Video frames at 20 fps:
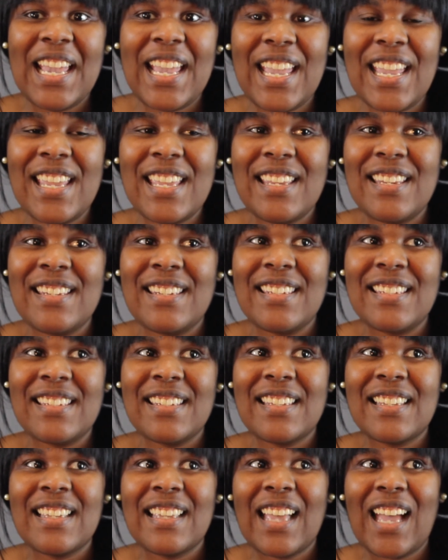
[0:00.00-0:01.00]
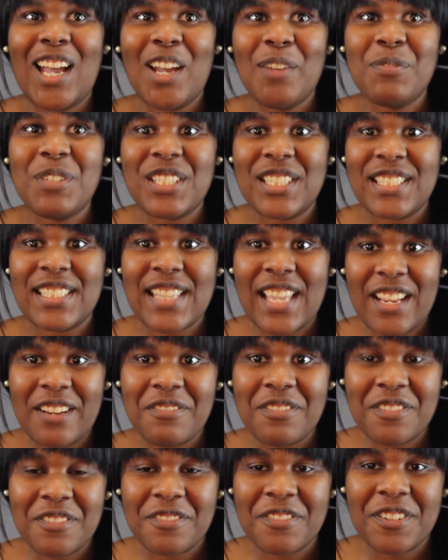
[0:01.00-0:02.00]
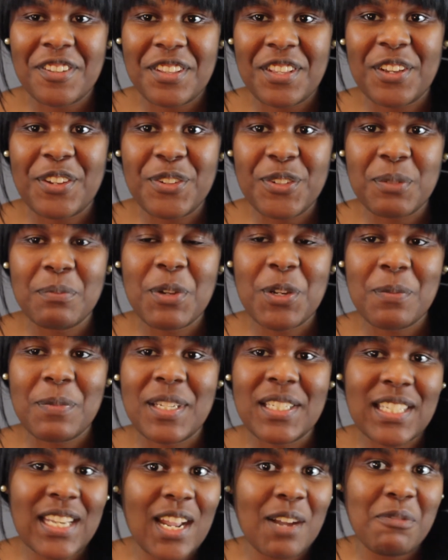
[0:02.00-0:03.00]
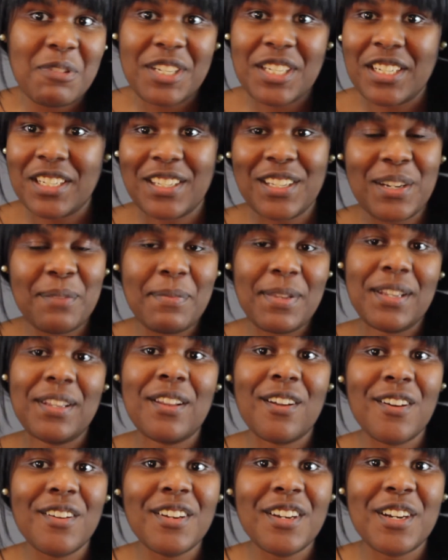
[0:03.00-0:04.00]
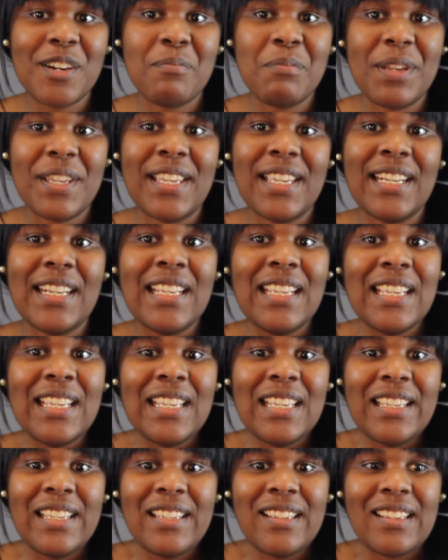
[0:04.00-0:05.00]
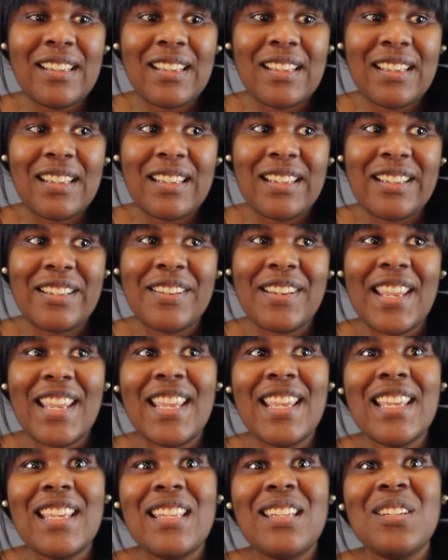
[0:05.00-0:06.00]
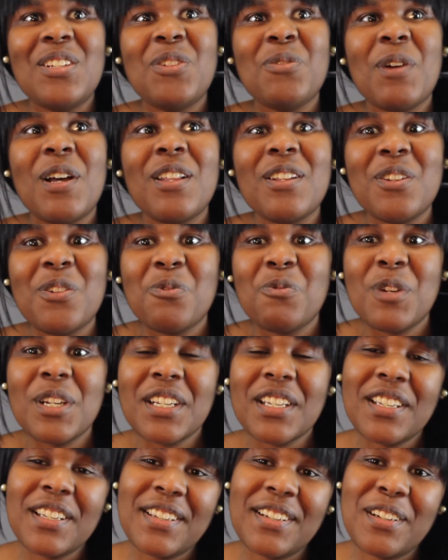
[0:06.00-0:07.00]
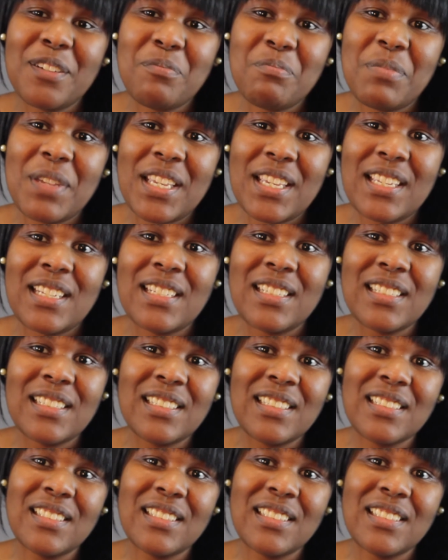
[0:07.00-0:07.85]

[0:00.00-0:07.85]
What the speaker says: And I'm just thankful for those moments, and I wish it could have been longer, but you can't dwell on what could have been.